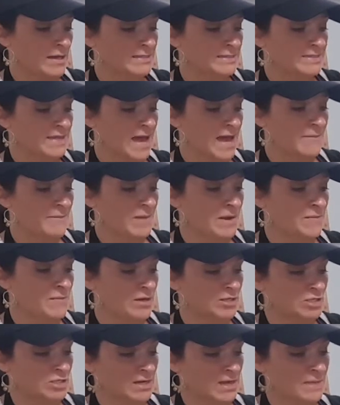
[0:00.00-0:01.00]
I dab my
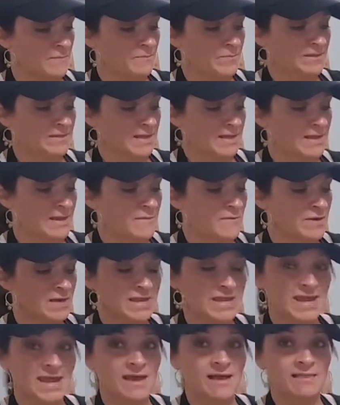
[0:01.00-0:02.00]
brush in it, but then I
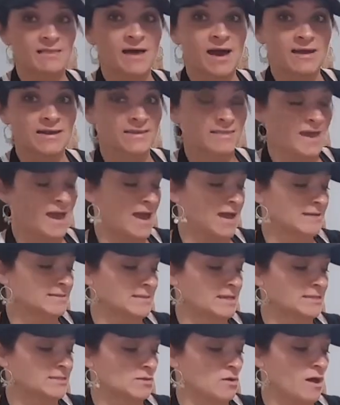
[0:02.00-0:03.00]
want to get a lot of the
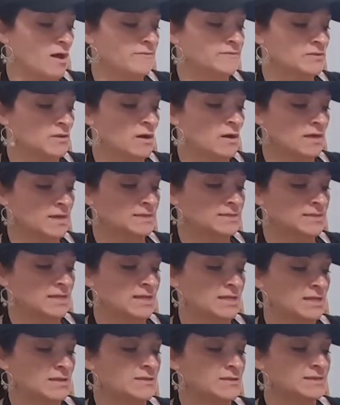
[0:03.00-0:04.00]
excess off, so I'll
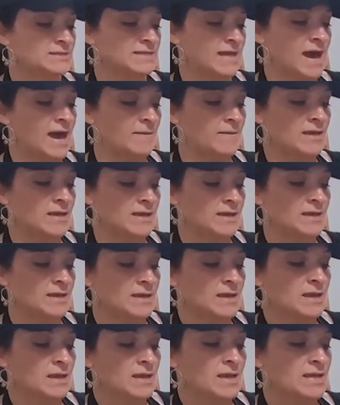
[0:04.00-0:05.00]
continue to dab it
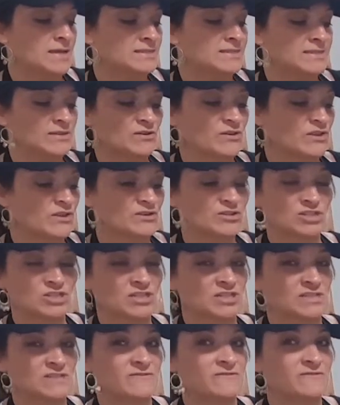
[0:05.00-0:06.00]
until
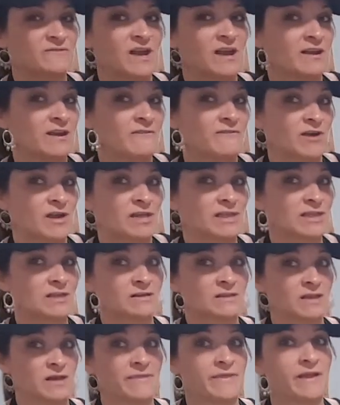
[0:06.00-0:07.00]
there's just very, very
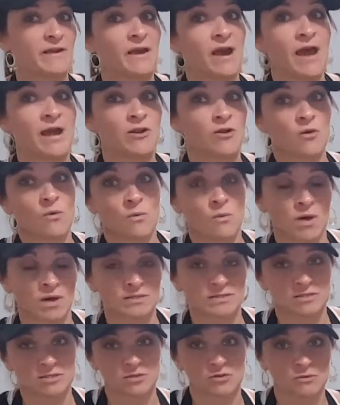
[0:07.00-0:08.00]
little on there. I don't
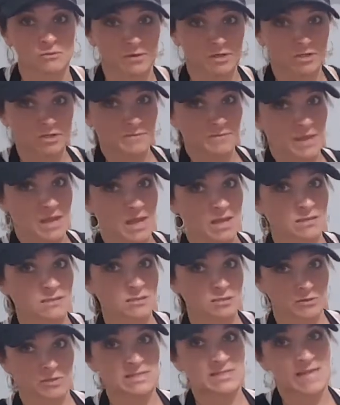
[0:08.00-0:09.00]
want too much paint,
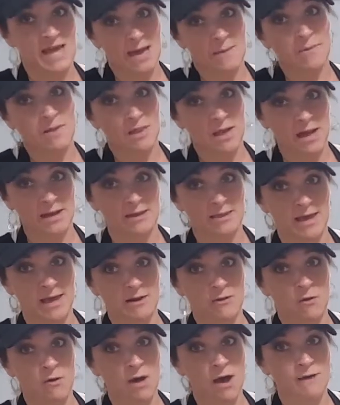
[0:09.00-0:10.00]
so I dab a lot of
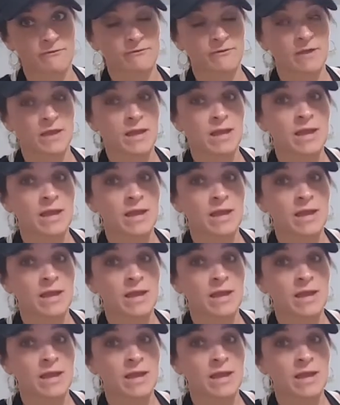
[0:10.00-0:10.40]
that off.